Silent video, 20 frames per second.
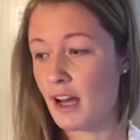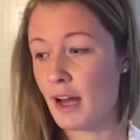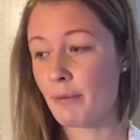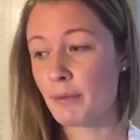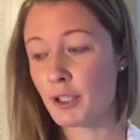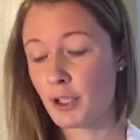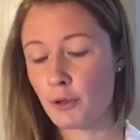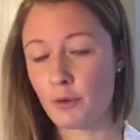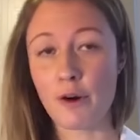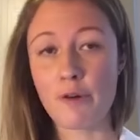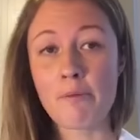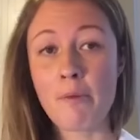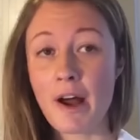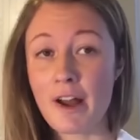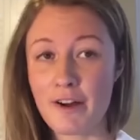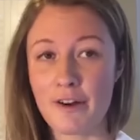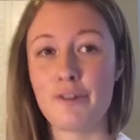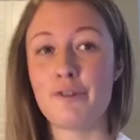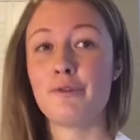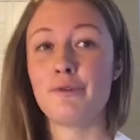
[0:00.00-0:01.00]
I'm going to quote
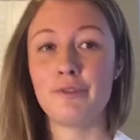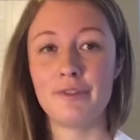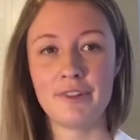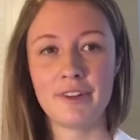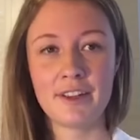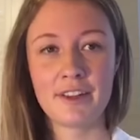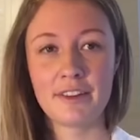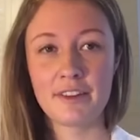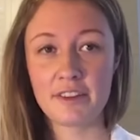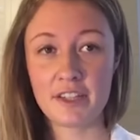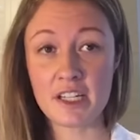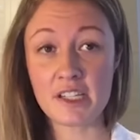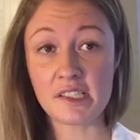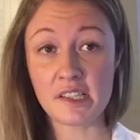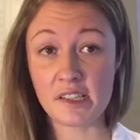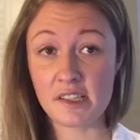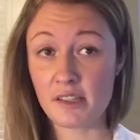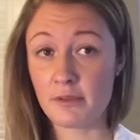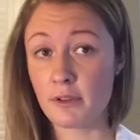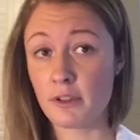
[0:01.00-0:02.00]
my own
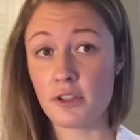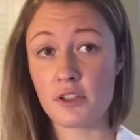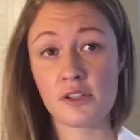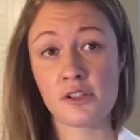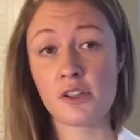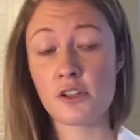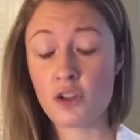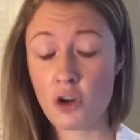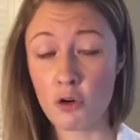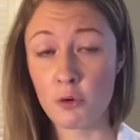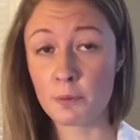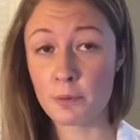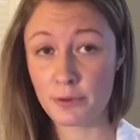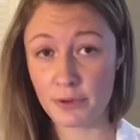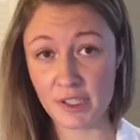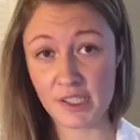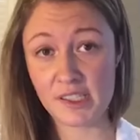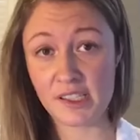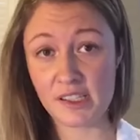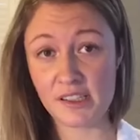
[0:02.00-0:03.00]
thesis in this own
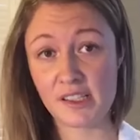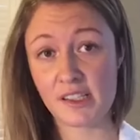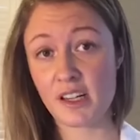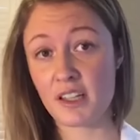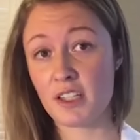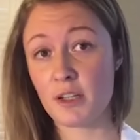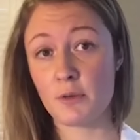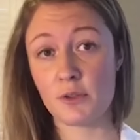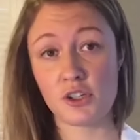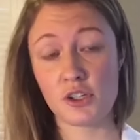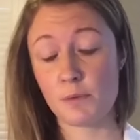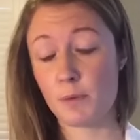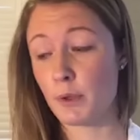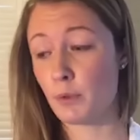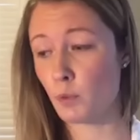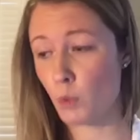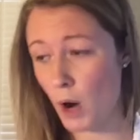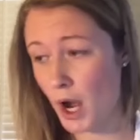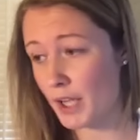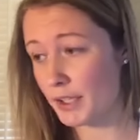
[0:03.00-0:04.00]
Princeton study, which has
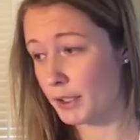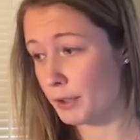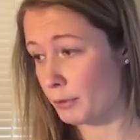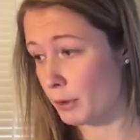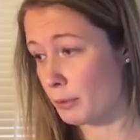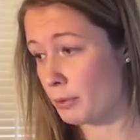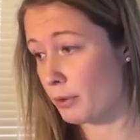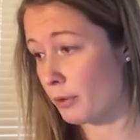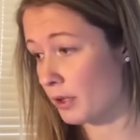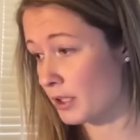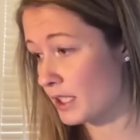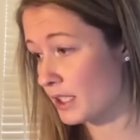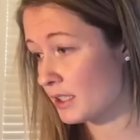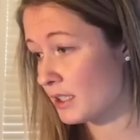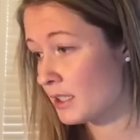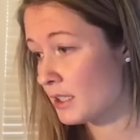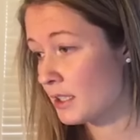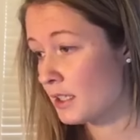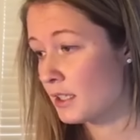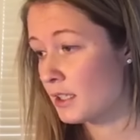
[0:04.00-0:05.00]
been widely
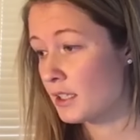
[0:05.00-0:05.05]
reported.